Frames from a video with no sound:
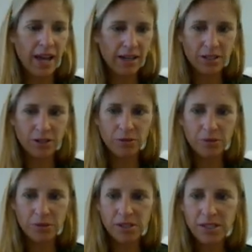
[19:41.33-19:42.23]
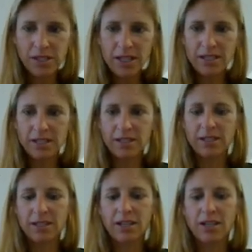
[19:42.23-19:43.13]
X equals 6.
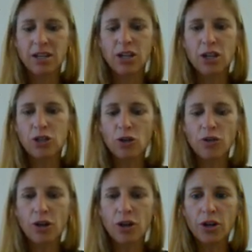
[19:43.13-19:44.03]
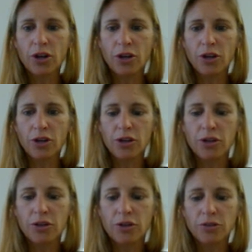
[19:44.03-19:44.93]
So the
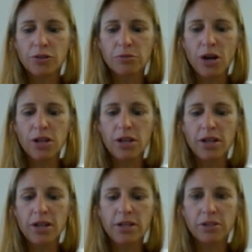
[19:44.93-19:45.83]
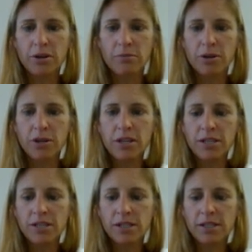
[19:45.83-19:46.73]
smallest number
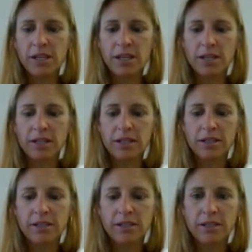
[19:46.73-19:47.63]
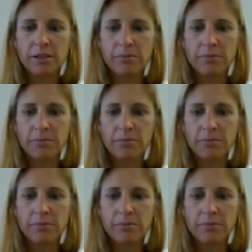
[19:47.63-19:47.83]
is 6.